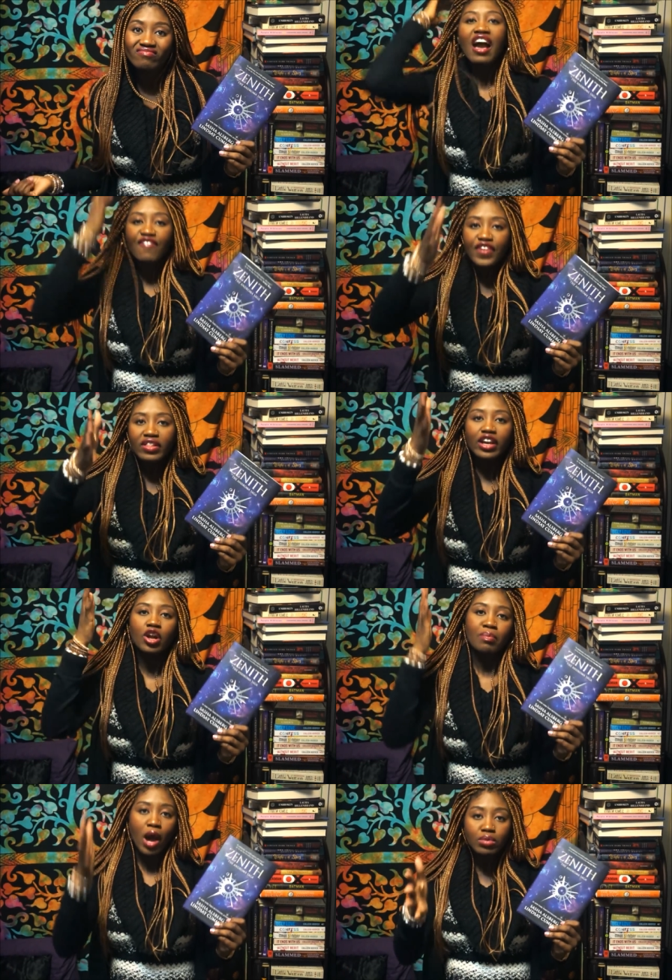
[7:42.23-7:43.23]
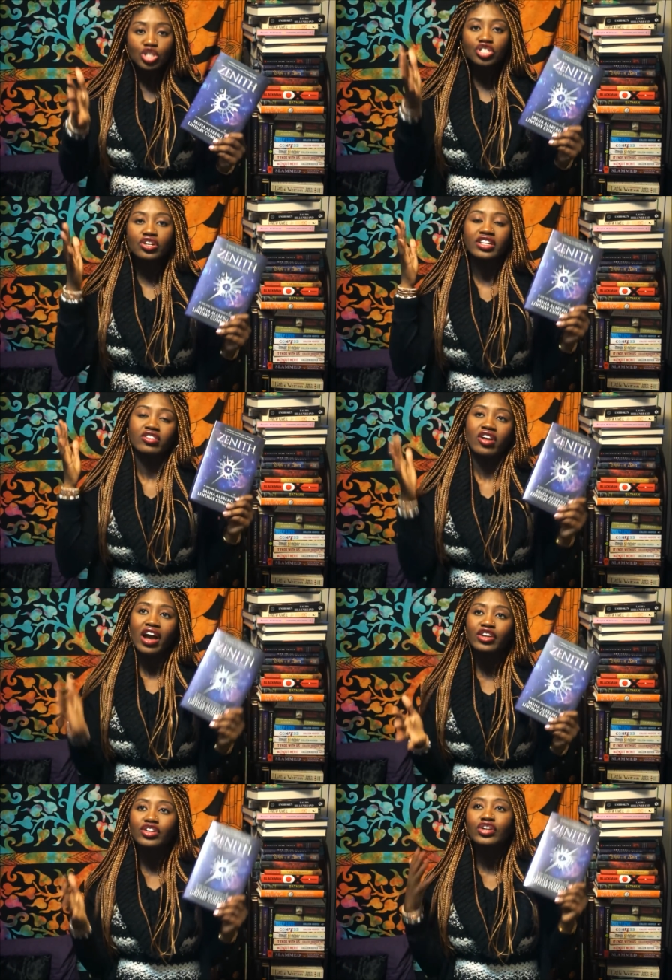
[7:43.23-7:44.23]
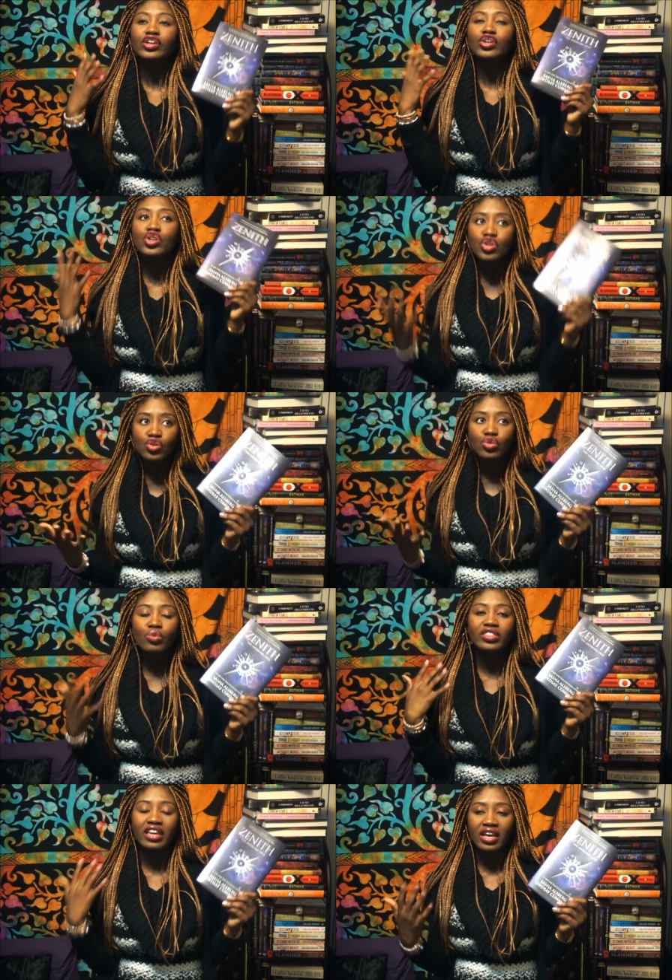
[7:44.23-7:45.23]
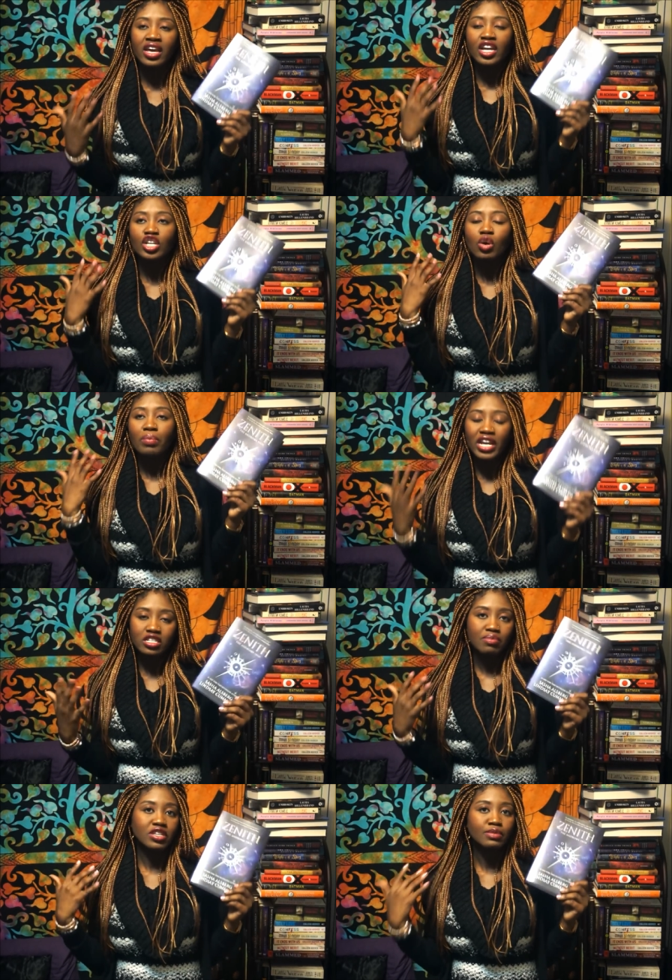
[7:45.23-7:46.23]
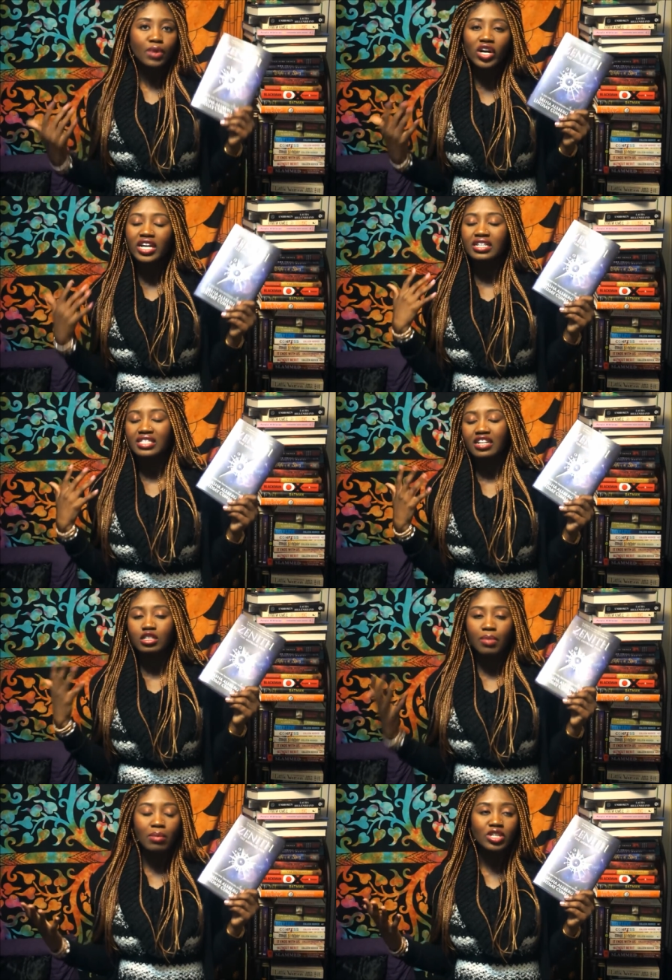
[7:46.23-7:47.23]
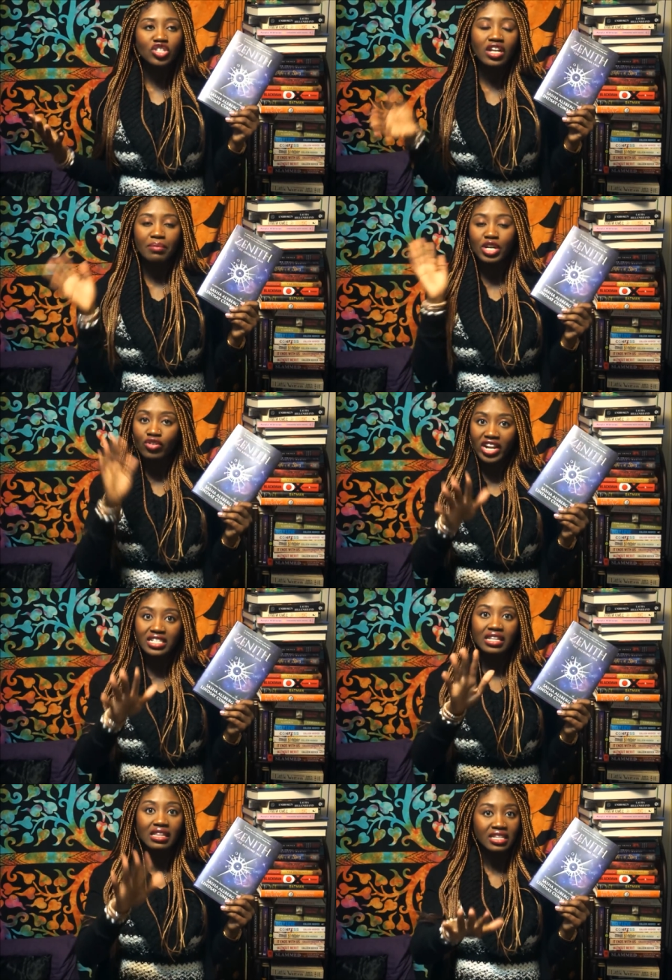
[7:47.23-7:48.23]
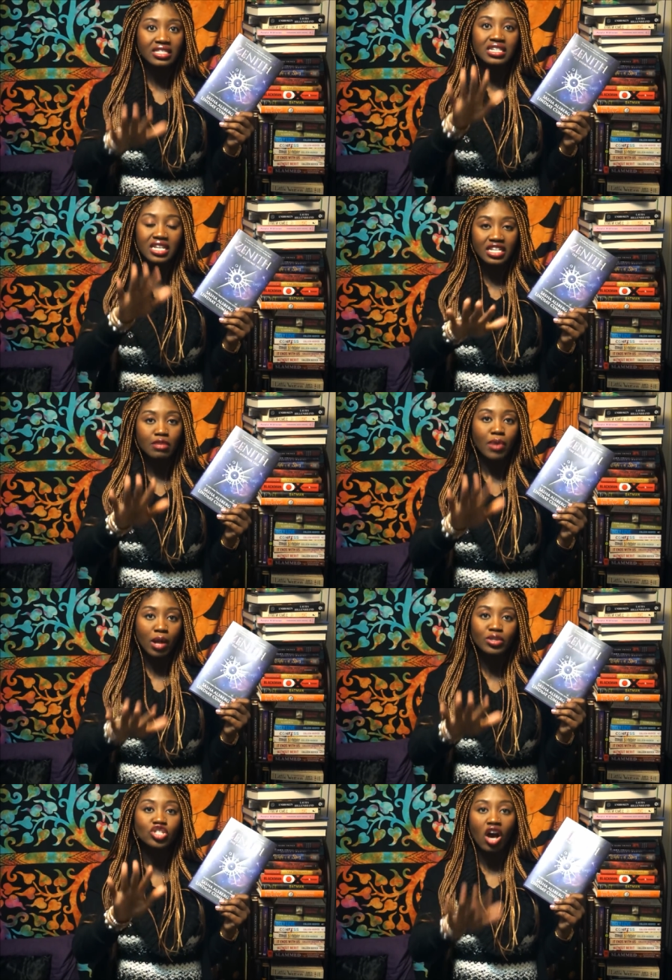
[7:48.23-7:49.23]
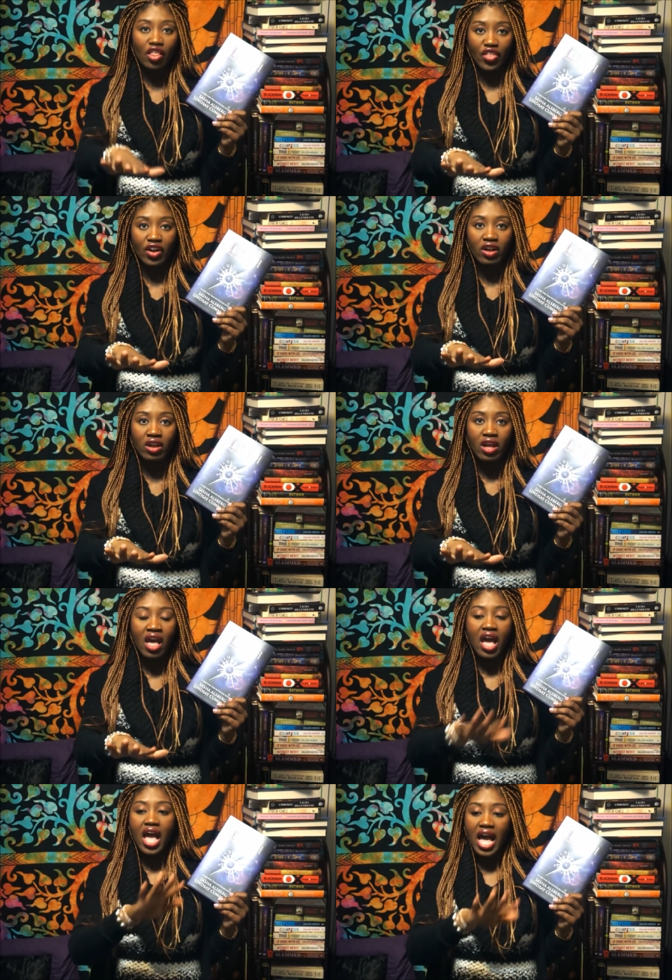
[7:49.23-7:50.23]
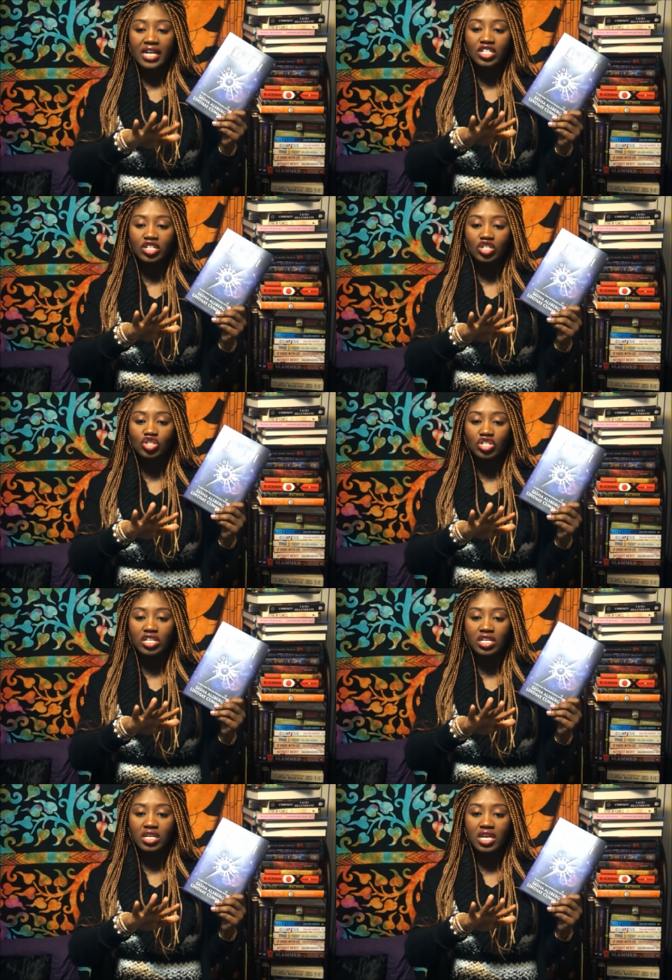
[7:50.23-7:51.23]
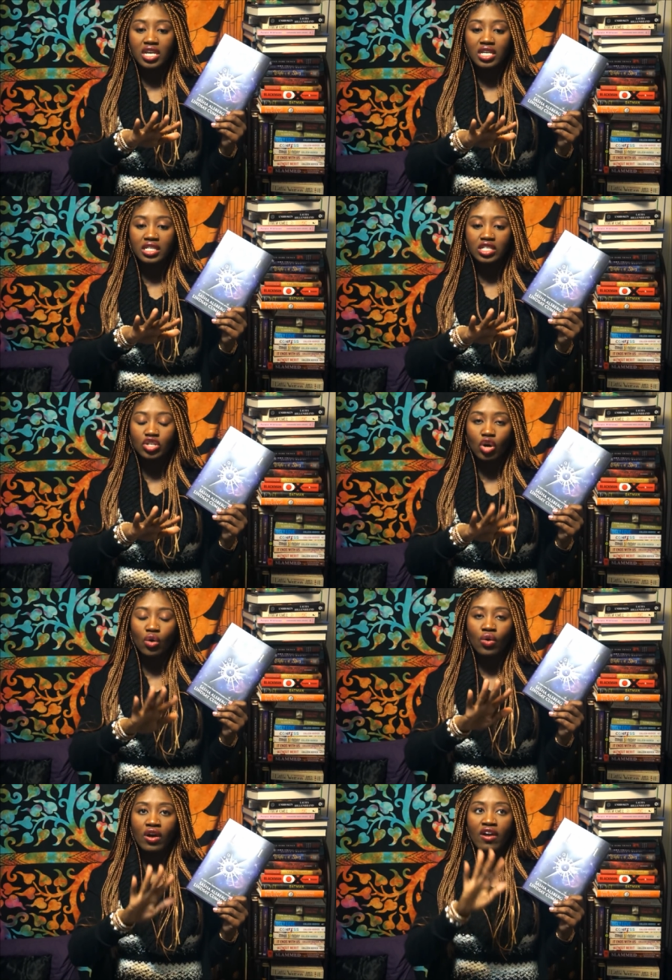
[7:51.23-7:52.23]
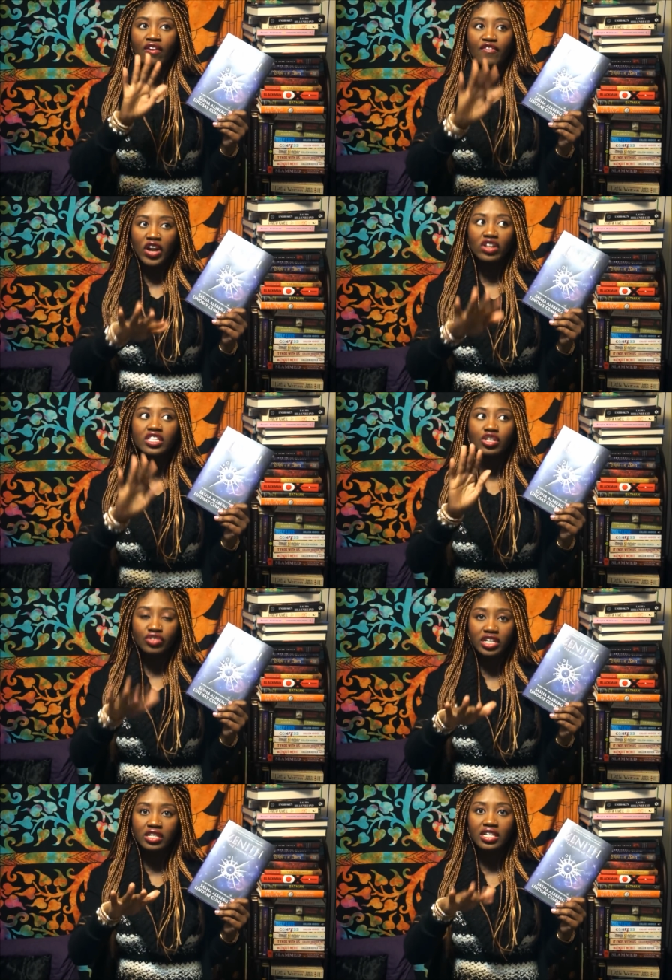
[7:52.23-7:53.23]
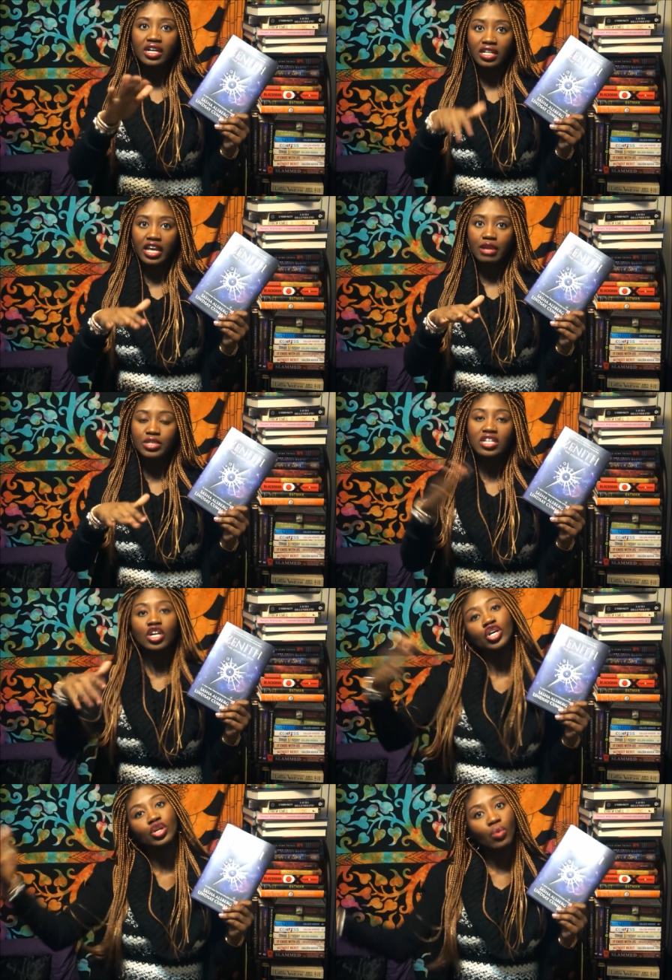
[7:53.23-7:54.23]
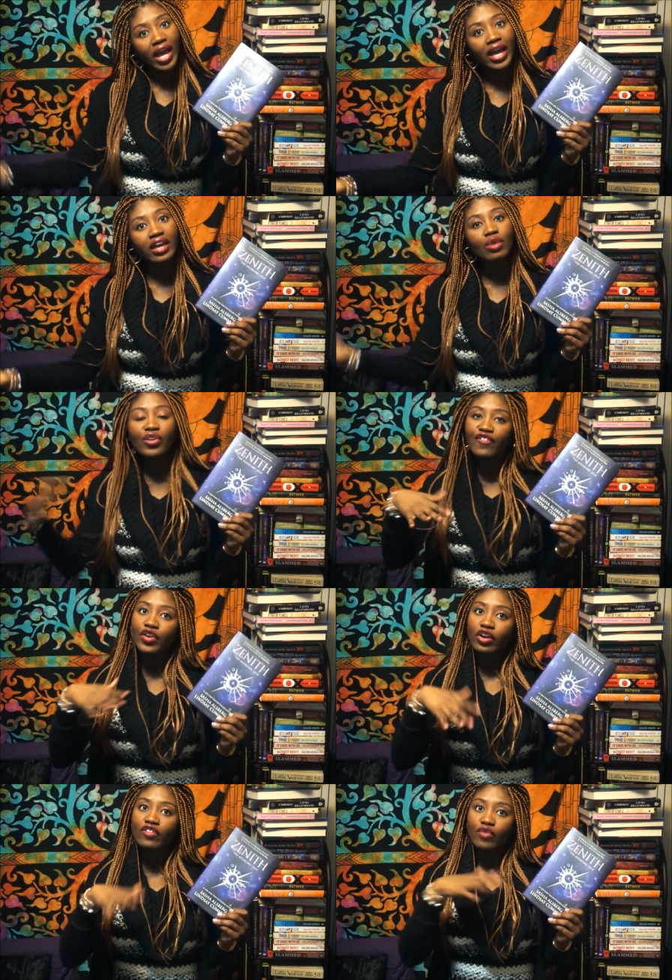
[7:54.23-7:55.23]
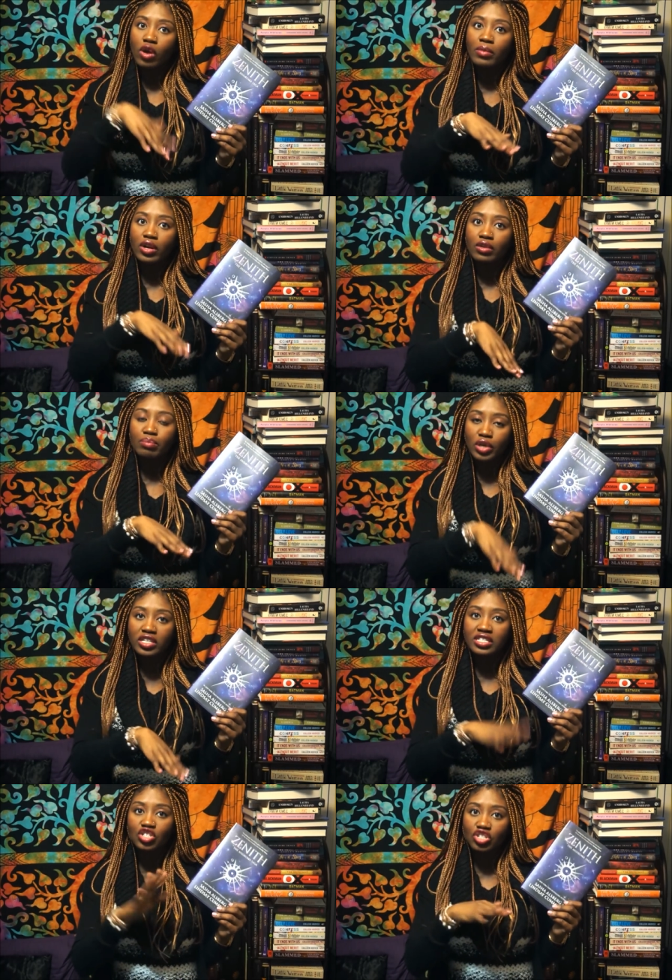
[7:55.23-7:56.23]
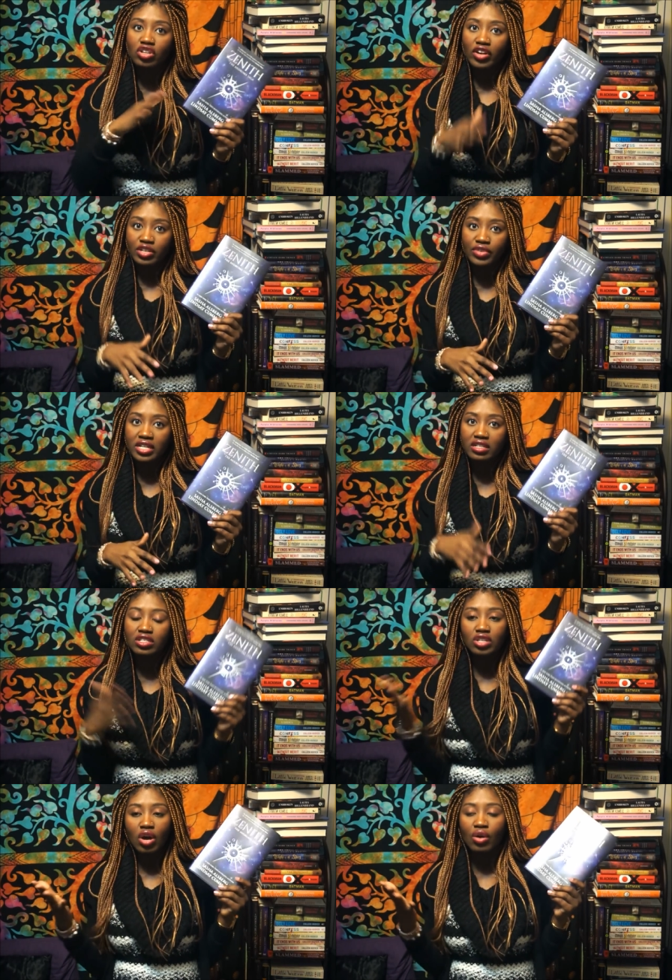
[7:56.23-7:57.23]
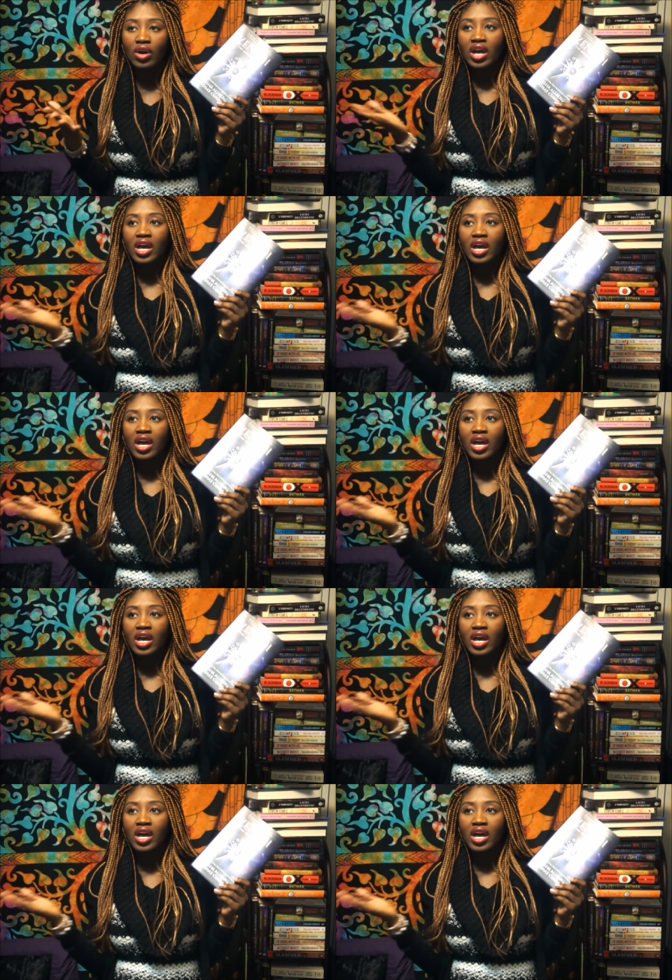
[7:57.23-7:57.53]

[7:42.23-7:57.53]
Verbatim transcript: I feel like her publisher and her editor knew when they, you know, picked up this book and decided to publish it. I mean, granted, Lindsay is a published author and she is, you know, fairly critically acclaimed in a good way with for her former books that she's already written. So,